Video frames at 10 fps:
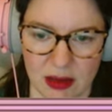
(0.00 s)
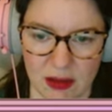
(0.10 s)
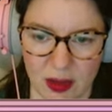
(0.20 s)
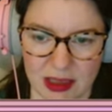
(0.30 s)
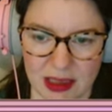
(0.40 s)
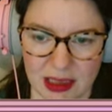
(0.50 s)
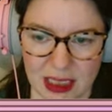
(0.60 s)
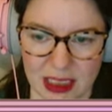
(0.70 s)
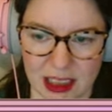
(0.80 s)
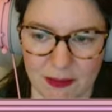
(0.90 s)
Where does it
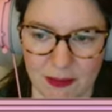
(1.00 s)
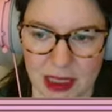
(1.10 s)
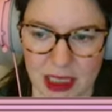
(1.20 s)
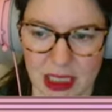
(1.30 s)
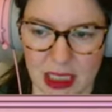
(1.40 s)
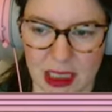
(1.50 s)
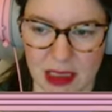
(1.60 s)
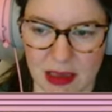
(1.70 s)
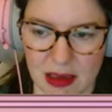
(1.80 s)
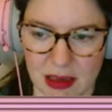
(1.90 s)
need to
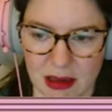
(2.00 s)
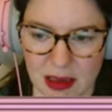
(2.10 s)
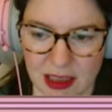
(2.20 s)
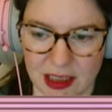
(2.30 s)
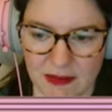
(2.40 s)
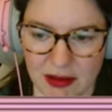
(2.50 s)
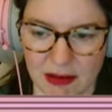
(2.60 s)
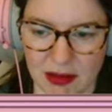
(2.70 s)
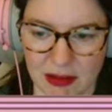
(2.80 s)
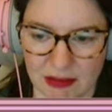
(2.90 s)
be? I need to figure
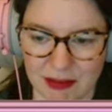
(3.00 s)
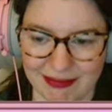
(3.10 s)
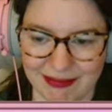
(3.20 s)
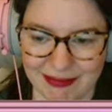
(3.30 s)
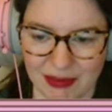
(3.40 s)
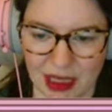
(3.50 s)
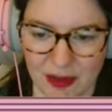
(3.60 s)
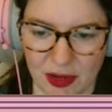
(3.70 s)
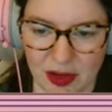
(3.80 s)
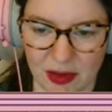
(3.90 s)
out... I'm
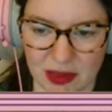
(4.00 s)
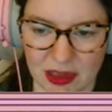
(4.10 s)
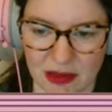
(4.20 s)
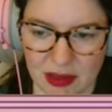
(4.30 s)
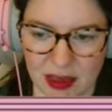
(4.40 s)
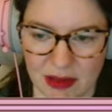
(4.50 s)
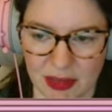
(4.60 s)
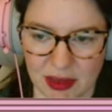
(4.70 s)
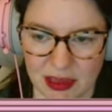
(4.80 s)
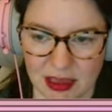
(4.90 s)
not going to be able to do that
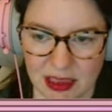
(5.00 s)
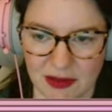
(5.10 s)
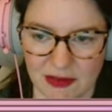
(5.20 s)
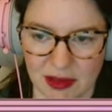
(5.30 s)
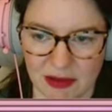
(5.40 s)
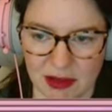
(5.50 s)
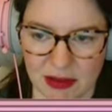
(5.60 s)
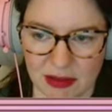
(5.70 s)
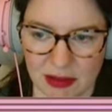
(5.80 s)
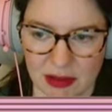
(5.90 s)
because I need to figure
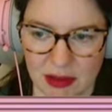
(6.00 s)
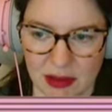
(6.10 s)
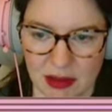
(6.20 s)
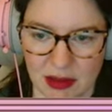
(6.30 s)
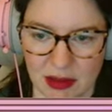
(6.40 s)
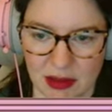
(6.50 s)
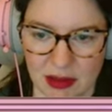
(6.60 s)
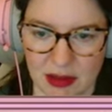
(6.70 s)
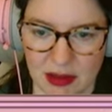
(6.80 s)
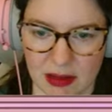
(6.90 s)
out
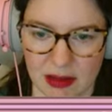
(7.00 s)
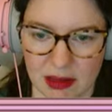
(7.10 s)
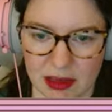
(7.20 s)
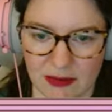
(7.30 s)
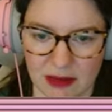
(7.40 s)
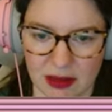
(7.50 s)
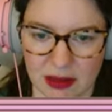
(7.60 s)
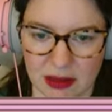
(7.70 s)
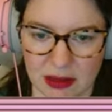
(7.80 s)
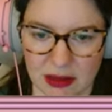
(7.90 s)
this
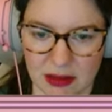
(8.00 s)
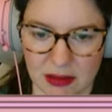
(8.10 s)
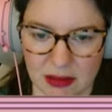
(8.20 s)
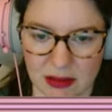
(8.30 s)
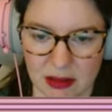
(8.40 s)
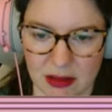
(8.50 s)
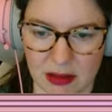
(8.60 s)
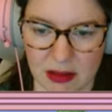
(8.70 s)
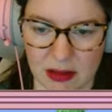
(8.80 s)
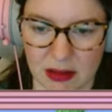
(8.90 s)
first.
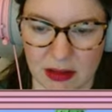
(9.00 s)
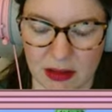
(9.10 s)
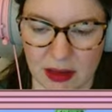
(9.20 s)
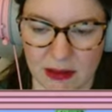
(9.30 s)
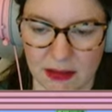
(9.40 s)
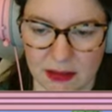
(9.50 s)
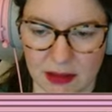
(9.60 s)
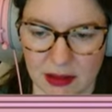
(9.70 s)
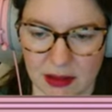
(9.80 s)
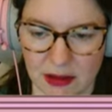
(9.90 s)
Okay.
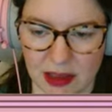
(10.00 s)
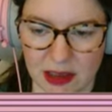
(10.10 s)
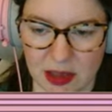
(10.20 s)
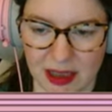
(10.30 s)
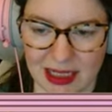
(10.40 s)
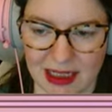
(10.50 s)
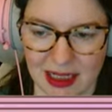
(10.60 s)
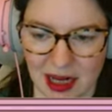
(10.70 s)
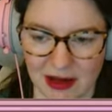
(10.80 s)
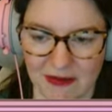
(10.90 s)
Alright, so I need
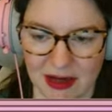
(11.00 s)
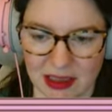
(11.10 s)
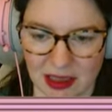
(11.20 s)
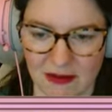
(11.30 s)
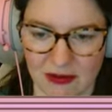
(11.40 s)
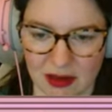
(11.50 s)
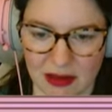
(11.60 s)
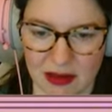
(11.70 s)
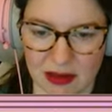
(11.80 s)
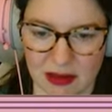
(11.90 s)
dark fencing
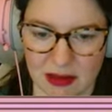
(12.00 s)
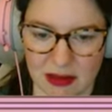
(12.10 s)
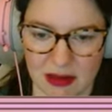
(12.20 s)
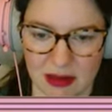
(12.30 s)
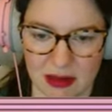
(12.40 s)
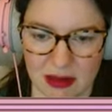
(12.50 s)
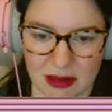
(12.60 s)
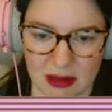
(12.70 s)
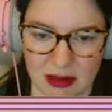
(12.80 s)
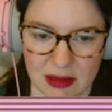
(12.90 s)
first.
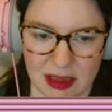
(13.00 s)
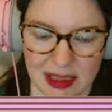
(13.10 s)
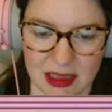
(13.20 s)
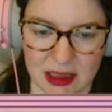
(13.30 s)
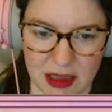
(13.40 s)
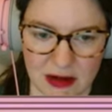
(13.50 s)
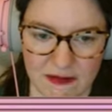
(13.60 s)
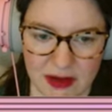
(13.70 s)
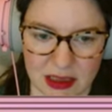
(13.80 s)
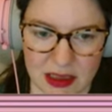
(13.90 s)
I need dark
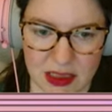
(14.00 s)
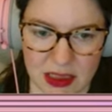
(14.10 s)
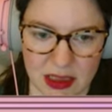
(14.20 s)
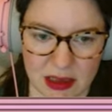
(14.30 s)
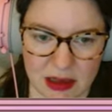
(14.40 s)
fencing.